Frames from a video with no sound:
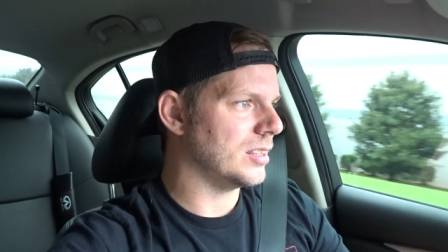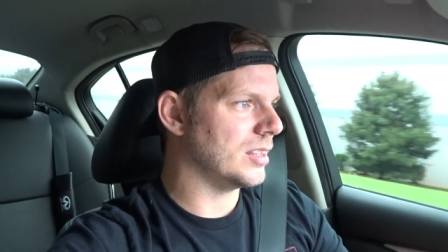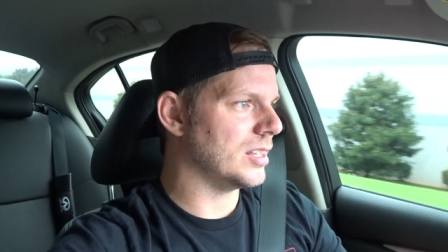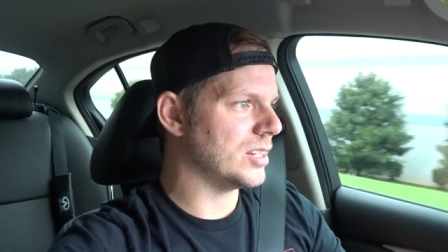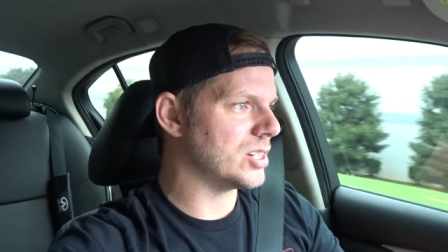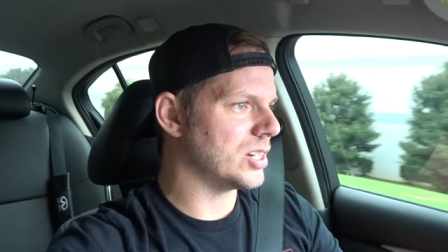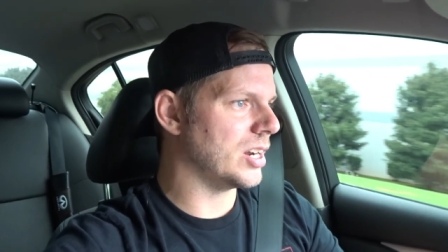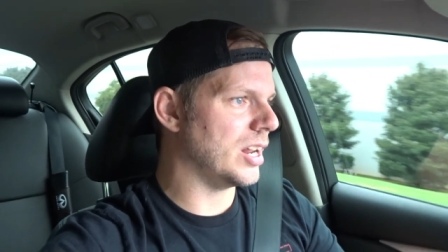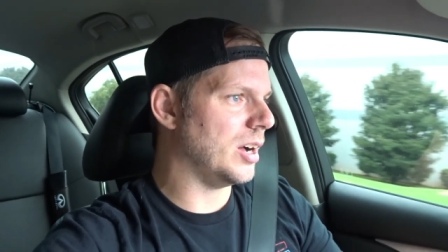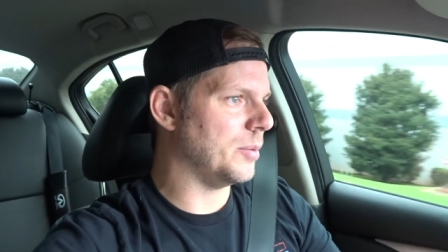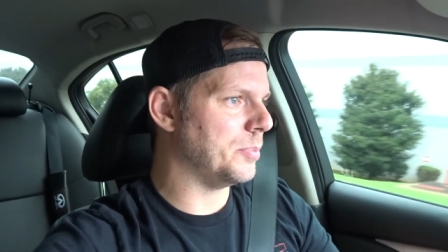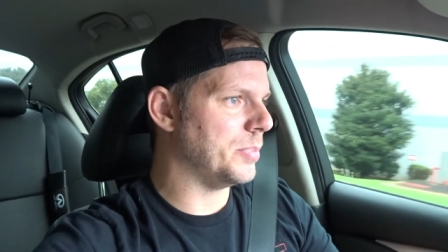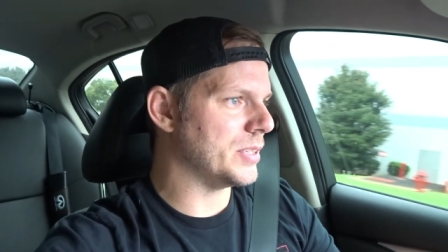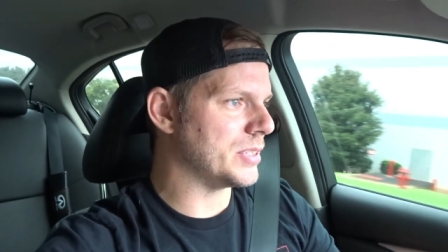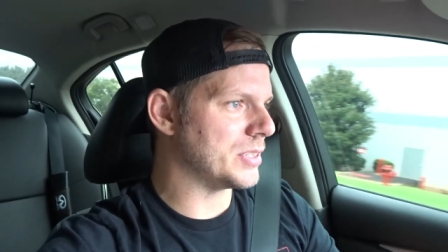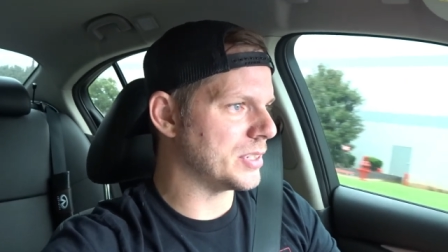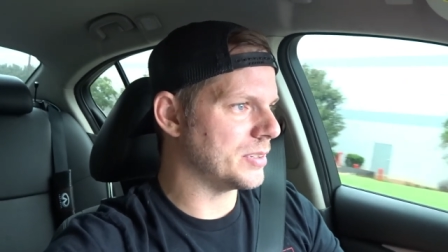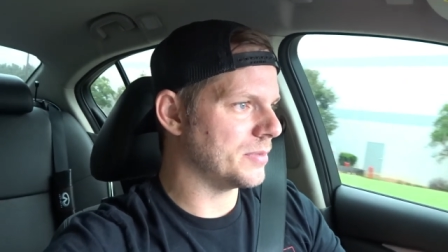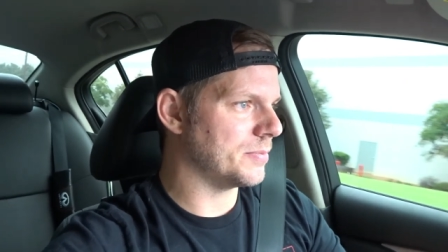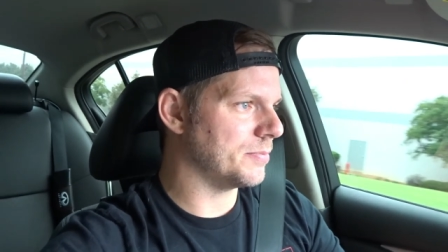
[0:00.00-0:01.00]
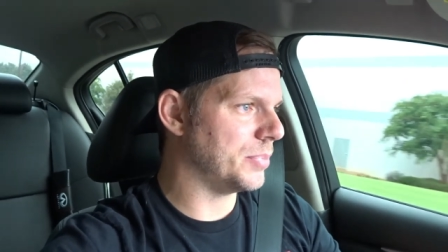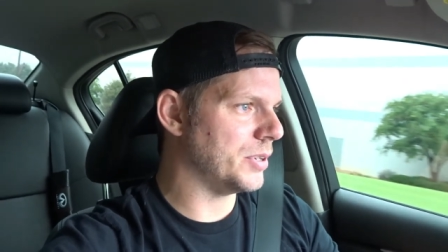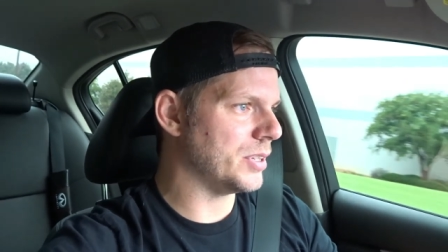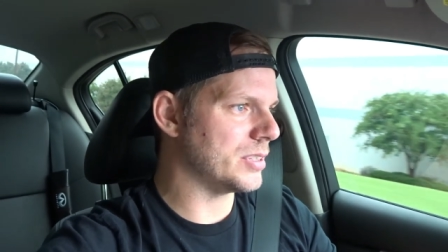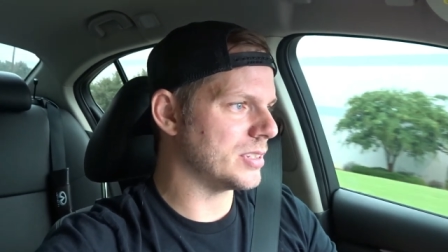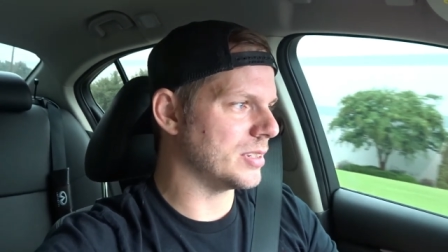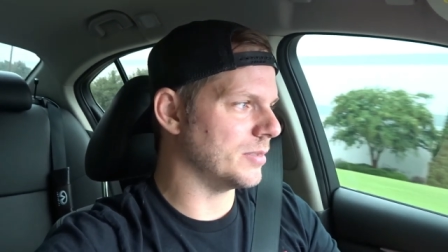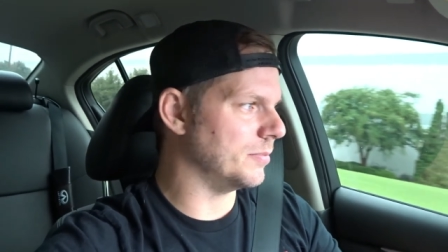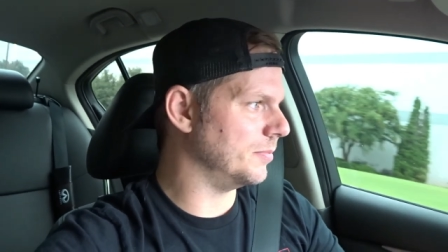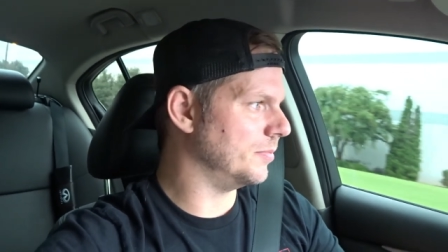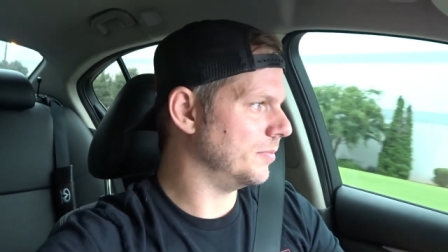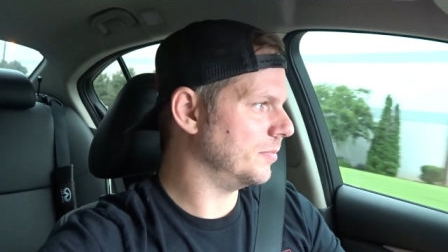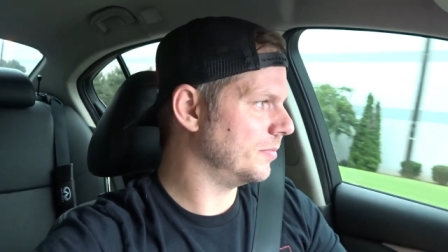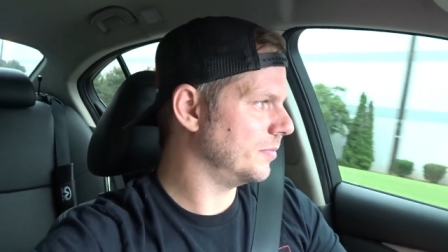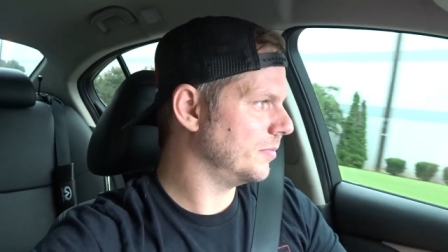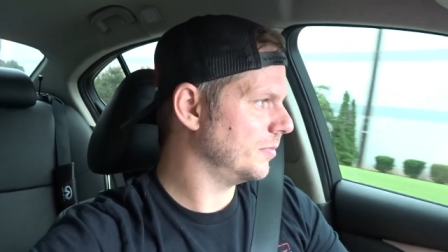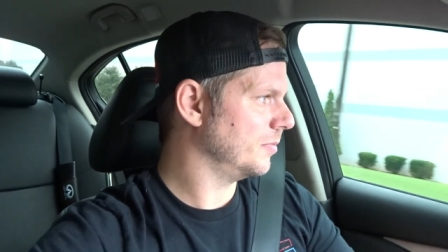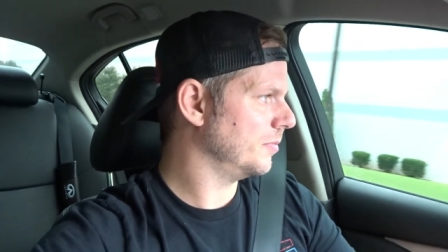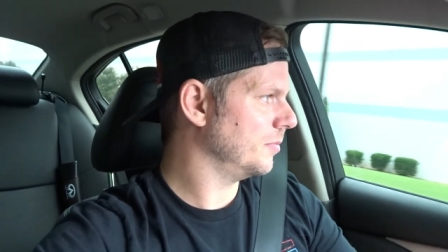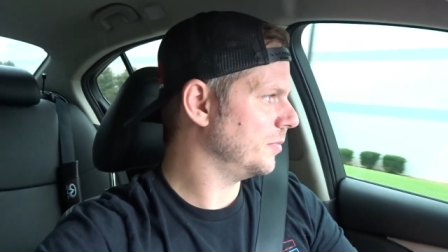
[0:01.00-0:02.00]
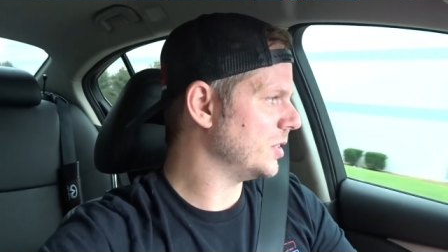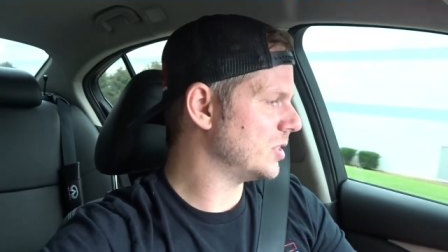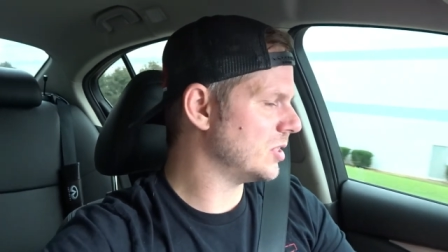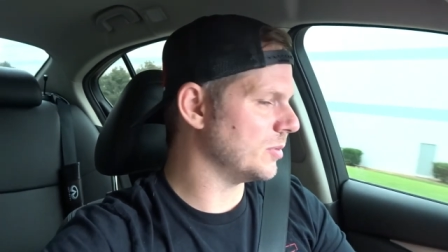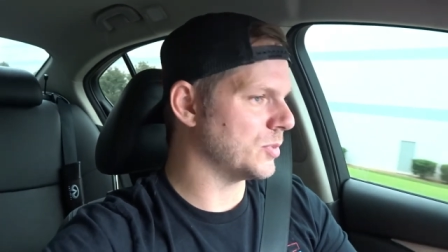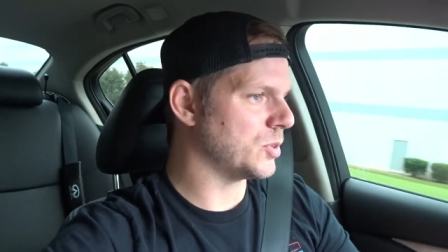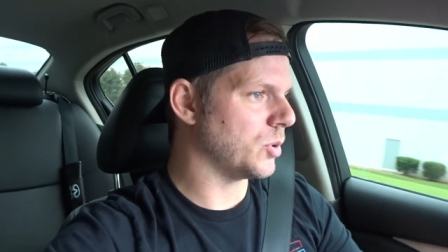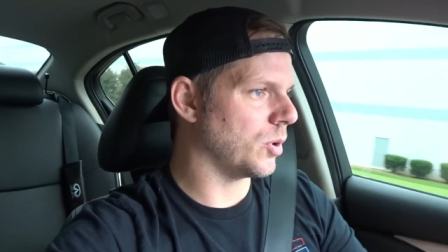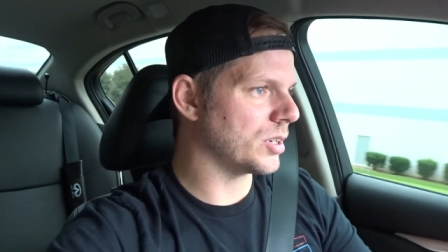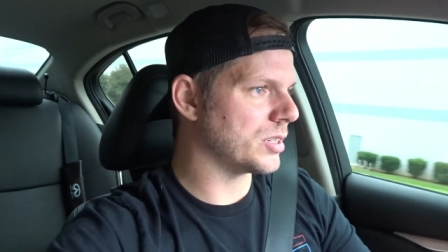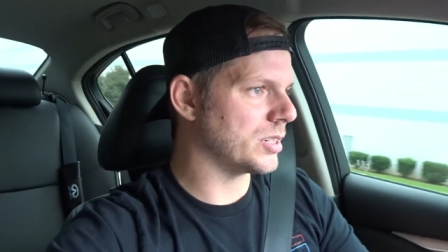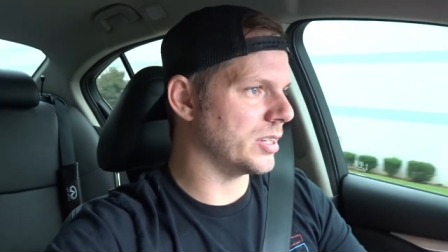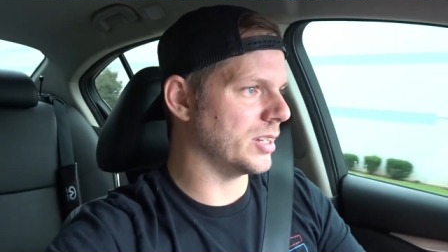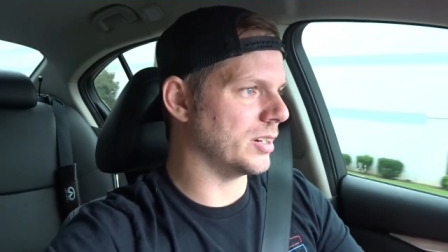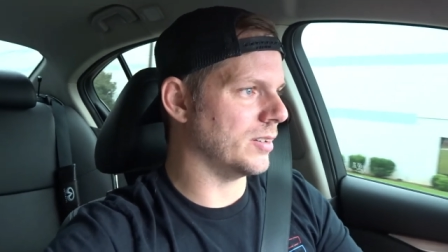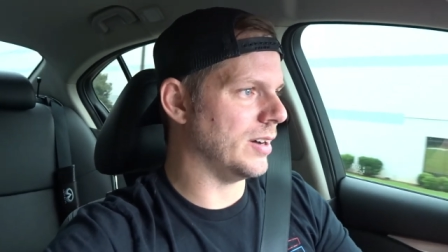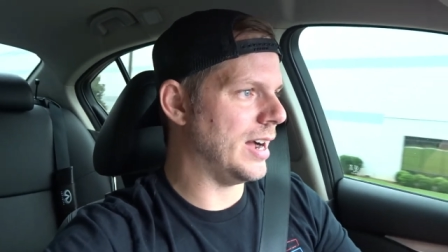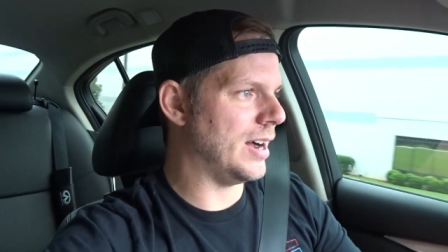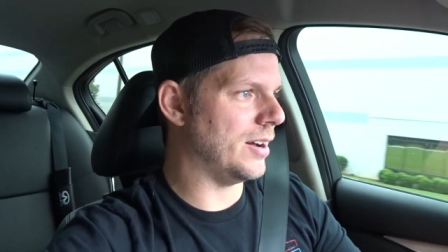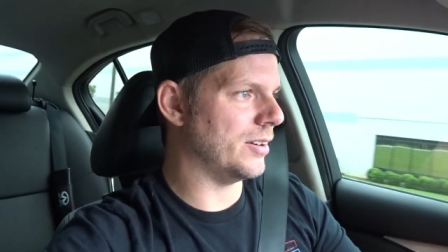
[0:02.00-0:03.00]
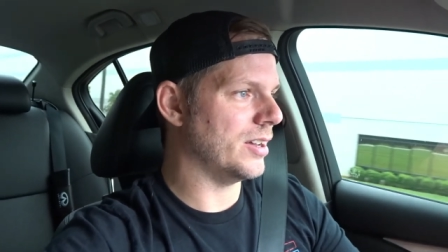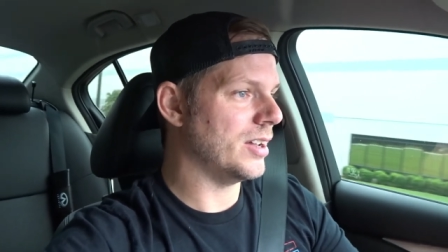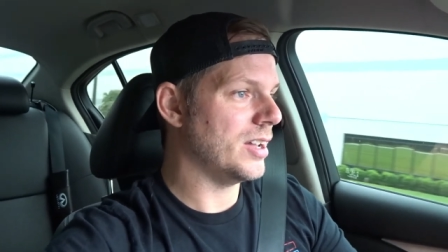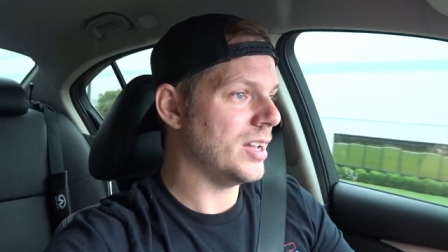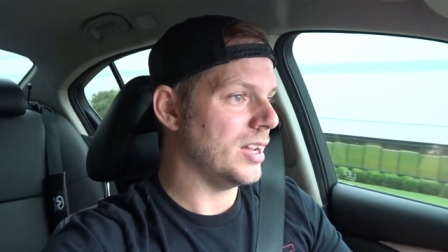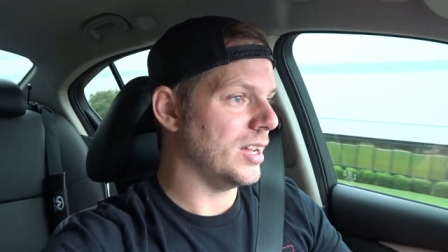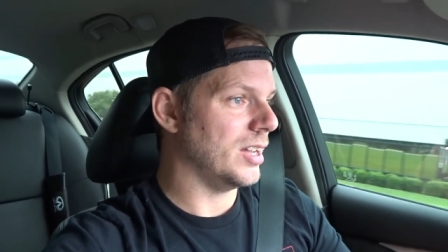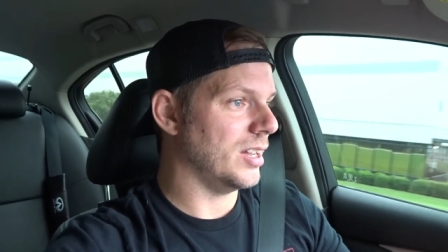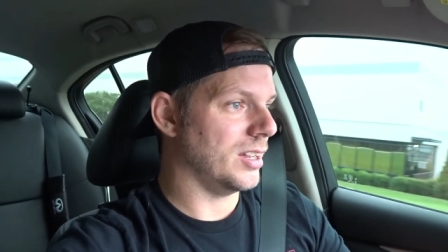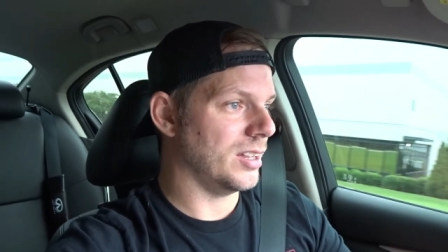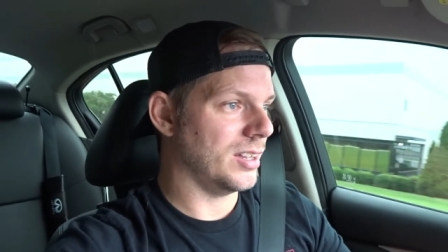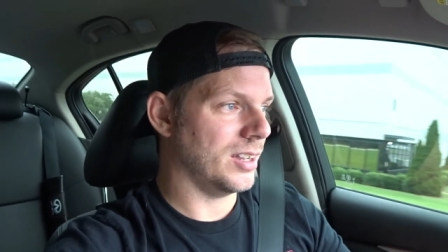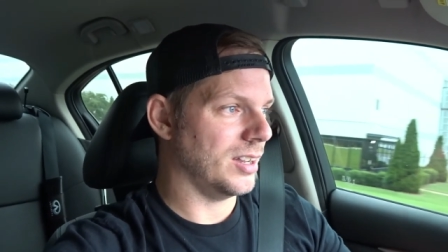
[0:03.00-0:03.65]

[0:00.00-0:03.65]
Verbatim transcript: this should help us put some, put some torque to the ground.